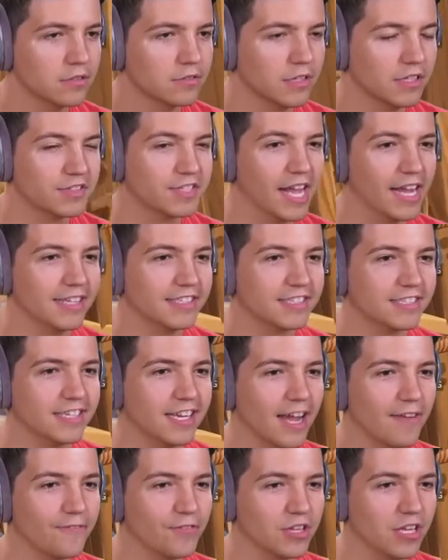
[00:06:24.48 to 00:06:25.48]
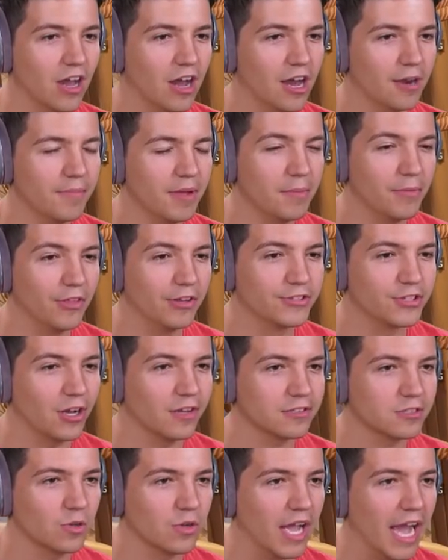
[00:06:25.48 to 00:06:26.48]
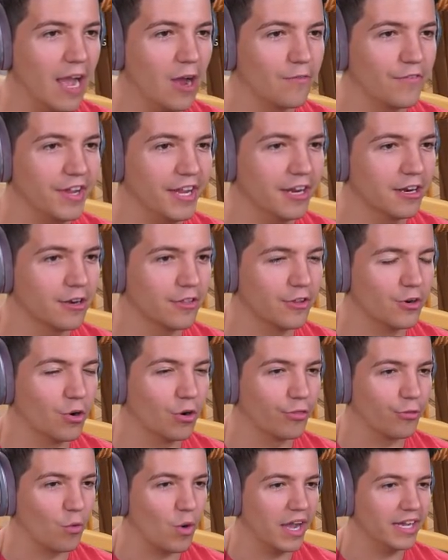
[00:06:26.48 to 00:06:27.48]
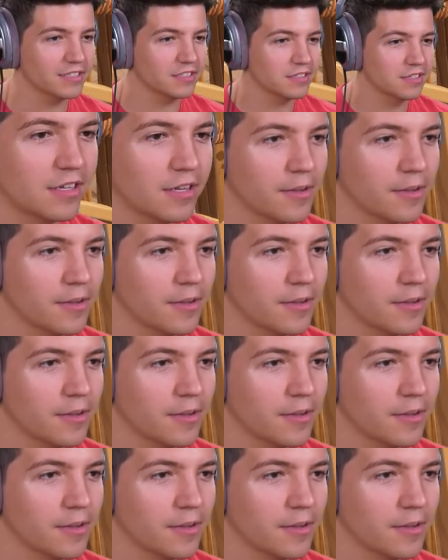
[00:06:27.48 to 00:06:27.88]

This guy's definitely on me, but there's also a guy over here to the northwest.